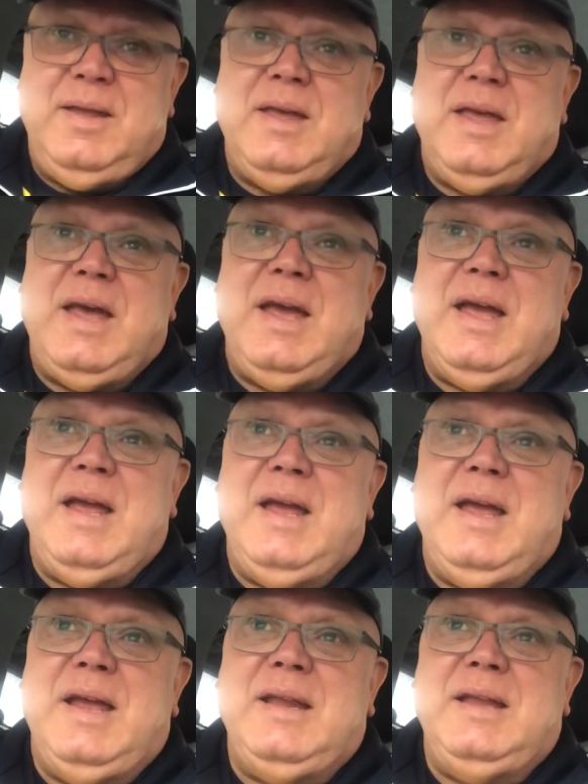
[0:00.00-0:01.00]

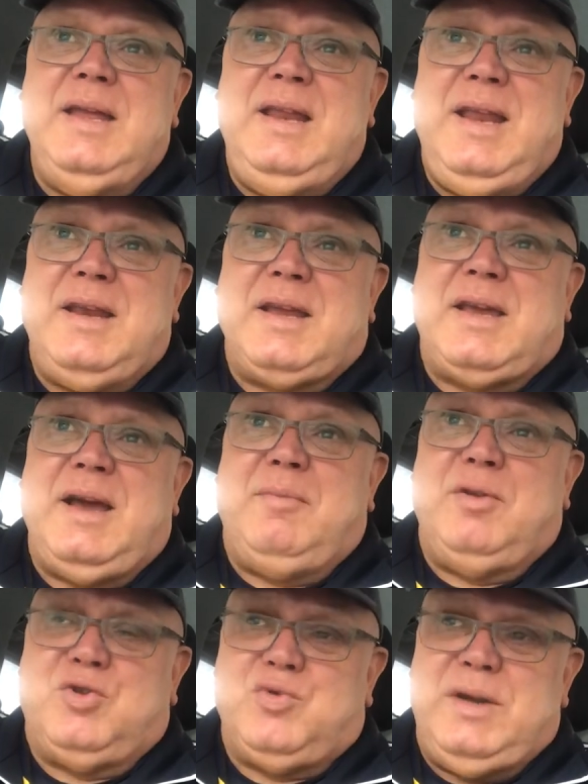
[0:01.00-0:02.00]
and he'd had a
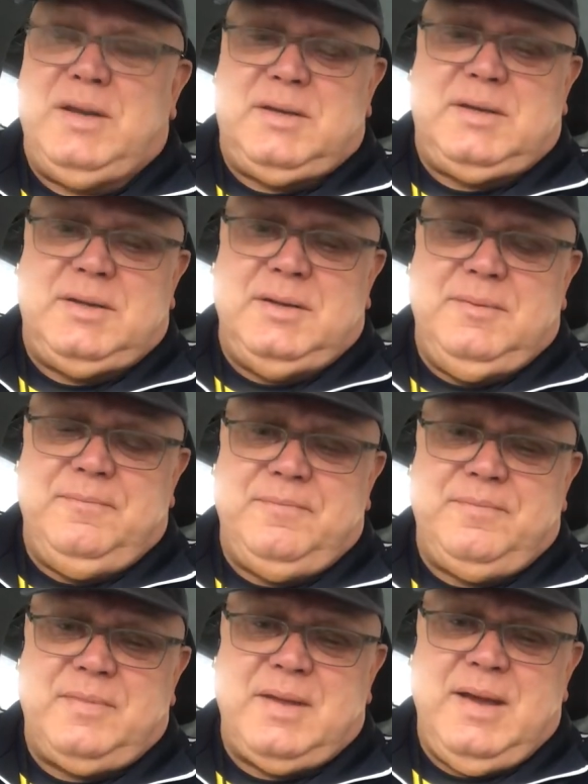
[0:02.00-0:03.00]
couple of drinks,
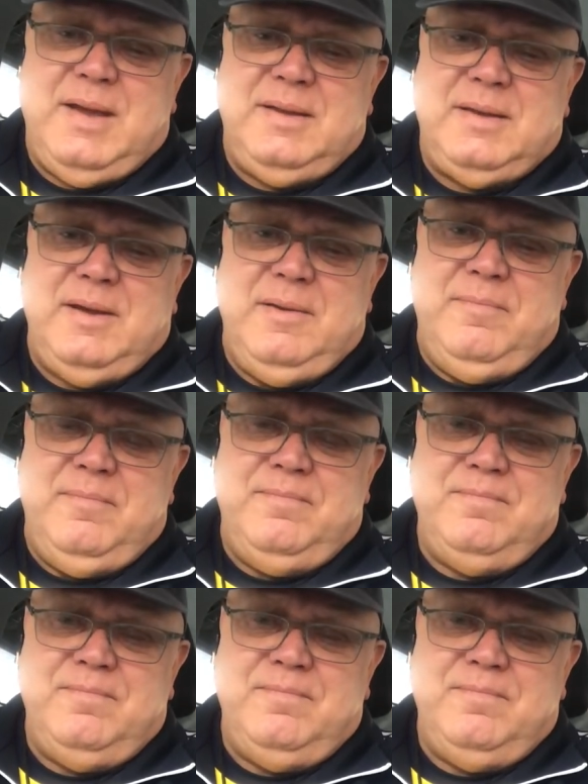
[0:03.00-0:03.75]
and